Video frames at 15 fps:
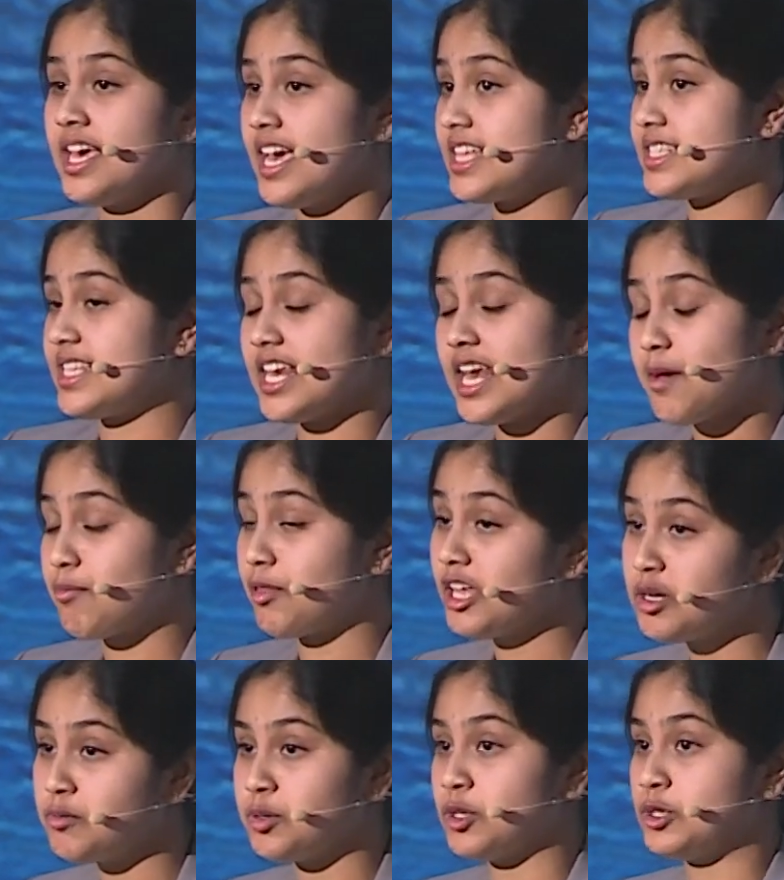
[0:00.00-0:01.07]
it's
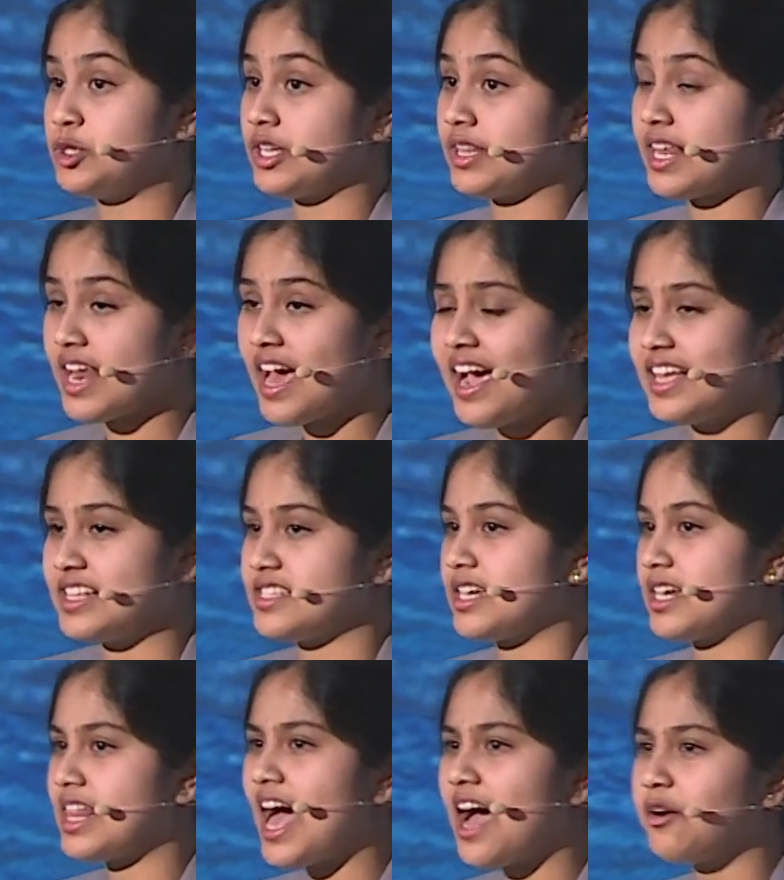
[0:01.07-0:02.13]
inapplicable during the nights
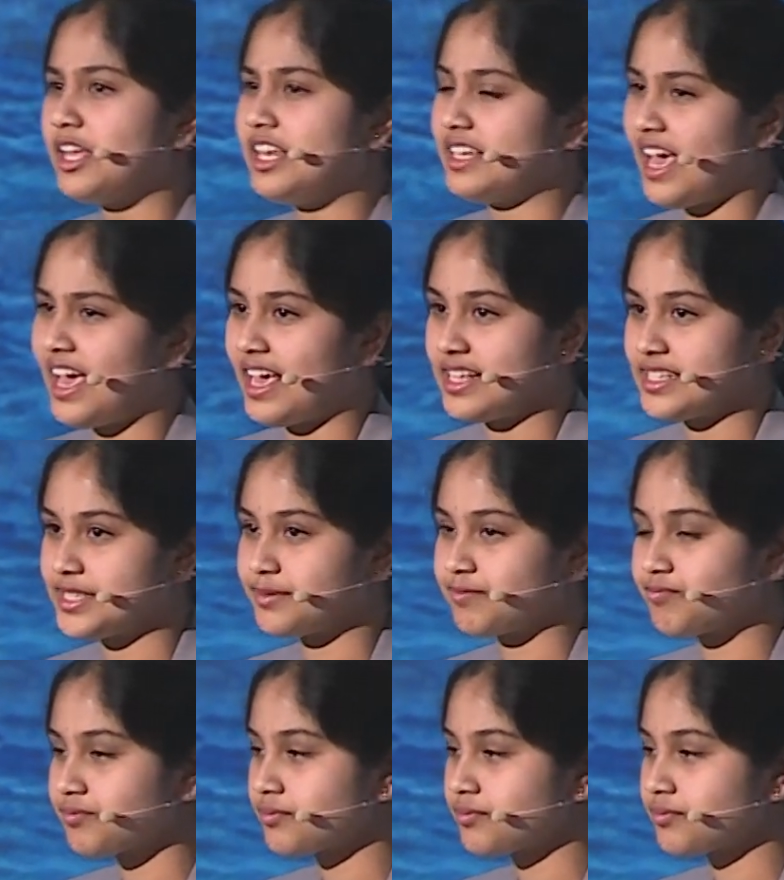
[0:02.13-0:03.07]
and cloudy days.